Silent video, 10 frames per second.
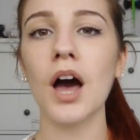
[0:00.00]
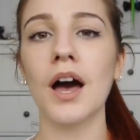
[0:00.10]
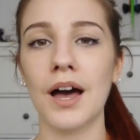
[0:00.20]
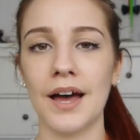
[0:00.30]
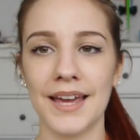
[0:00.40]

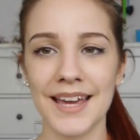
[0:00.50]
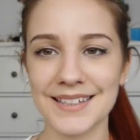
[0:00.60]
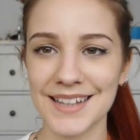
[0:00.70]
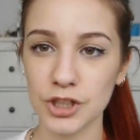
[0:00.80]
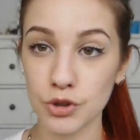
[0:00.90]
her
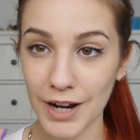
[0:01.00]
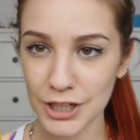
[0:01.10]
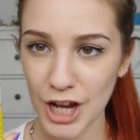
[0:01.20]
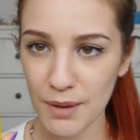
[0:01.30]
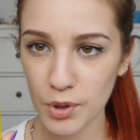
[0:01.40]
is a dry
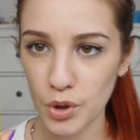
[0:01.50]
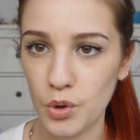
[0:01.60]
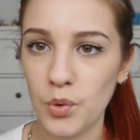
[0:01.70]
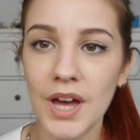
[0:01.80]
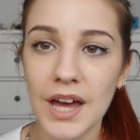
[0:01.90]

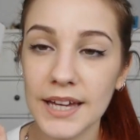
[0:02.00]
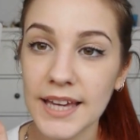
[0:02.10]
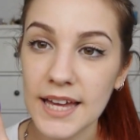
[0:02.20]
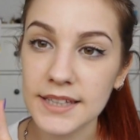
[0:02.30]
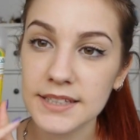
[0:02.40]
shampoo.
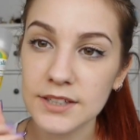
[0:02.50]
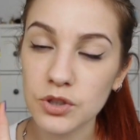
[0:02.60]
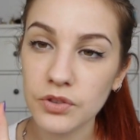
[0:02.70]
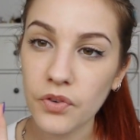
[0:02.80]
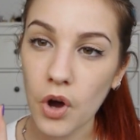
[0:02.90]
Again, this is
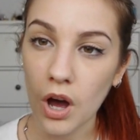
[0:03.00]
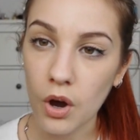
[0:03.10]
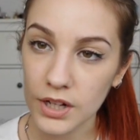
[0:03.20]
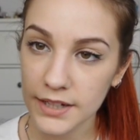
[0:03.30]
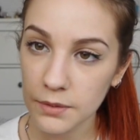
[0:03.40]
good for her
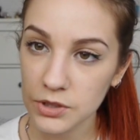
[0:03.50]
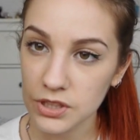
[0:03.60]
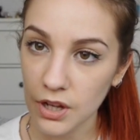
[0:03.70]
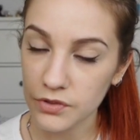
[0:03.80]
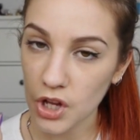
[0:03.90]
holiday, which
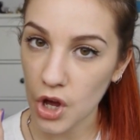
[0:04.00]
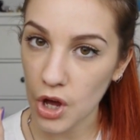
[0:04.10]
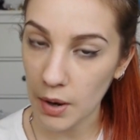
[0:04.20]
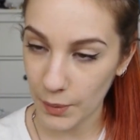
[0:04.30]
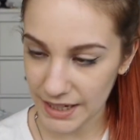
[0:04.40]
is after
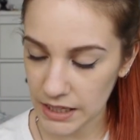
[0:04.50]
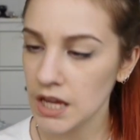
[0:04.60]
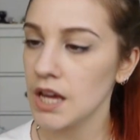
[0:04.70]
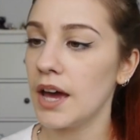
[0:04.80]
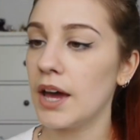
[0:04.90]
her wedding.
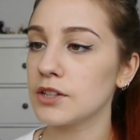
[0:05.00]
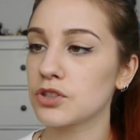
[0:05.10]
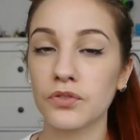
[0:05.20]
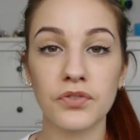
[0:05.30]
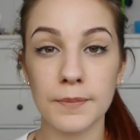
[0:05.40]
It's
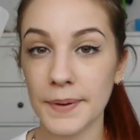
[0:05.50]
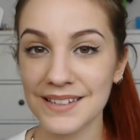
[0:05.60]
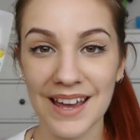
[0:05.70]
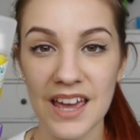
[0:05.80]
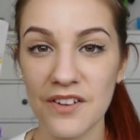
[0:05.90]
good for the
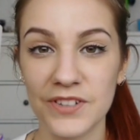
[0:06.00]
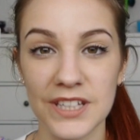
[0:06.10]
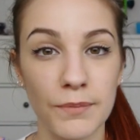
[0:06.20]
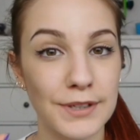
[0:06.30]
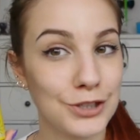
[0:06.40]
big day if for
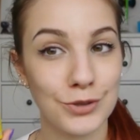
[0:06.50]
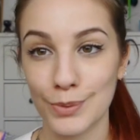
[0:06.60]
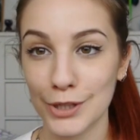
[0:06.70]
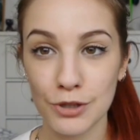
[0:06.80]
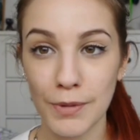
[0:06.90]
some reason you
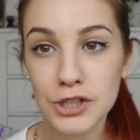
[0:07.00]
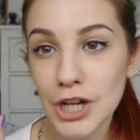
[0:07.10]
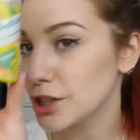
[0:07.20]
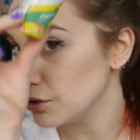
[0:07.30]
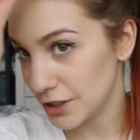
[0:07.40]
sweat too much
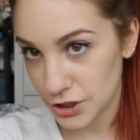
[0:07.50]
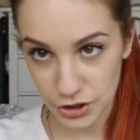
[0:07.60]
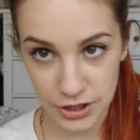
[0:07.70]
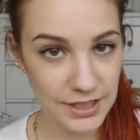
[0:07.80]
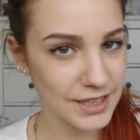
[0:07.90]
and you need to
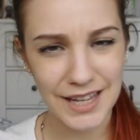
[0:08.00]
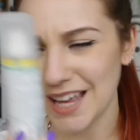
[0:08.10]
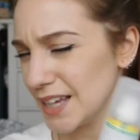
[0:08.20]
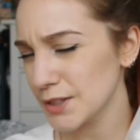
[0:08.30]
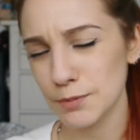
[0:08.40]
just
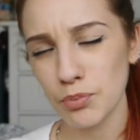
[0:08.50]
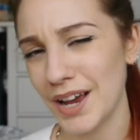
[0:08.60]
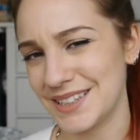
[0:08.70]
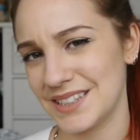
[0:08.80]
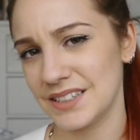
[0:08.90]
get a little
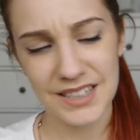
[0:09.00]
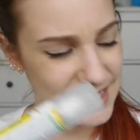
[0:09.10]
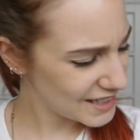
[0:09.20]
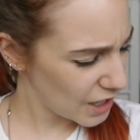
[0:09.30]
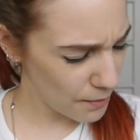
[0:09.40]
spritz,
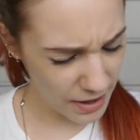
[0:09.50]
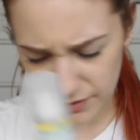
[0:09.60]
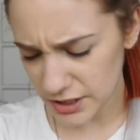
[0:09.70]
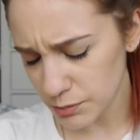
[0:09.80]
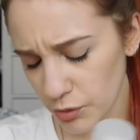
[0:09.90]
just a little bit
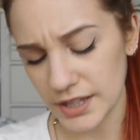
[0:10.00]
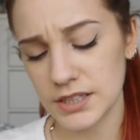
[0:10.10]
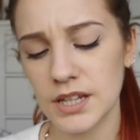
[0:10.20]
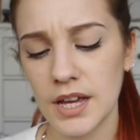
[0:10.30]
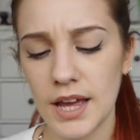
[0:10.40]
of a
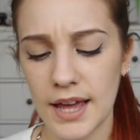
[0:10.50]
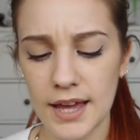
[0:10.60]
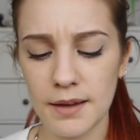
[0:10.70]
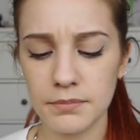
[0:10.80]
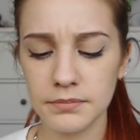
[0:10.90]
spritz.
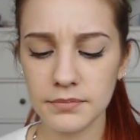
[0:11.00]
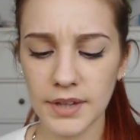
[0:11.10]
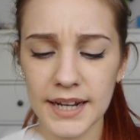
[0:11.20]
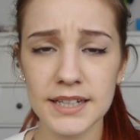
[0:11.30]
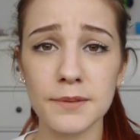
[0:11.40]
And
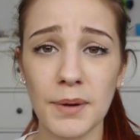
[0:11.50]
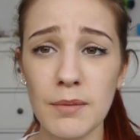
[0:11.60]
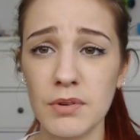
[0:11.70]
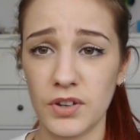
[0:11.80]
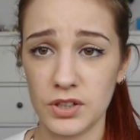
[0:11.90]
it's a
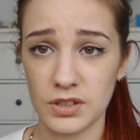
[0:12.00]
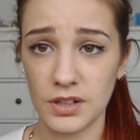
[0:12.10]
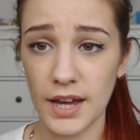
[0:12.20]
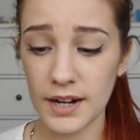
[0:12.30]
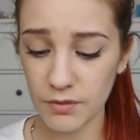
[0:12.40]
baby
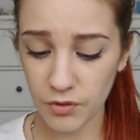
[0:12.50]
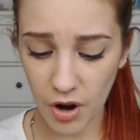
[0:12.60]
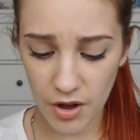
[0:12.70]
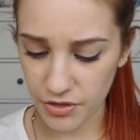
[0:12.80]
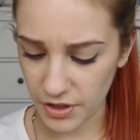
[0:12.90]
version, and I've
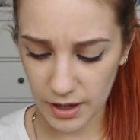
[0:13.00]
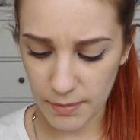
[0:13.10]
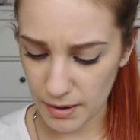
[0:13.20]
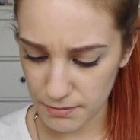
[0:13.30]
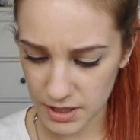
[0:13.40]
got a thing
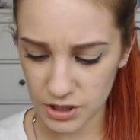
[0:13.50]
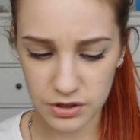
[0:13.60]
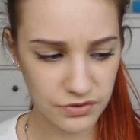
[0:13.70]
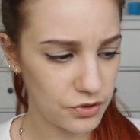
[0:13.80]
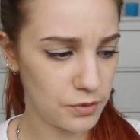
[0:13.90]
about
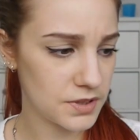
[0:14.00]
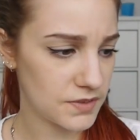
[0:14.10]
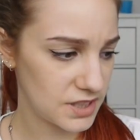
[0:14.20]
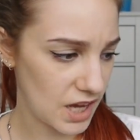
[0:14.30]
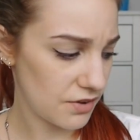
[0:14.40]
miniature forms of
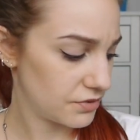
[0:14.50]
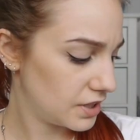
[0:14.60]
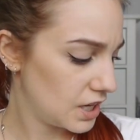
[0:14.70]
stuff.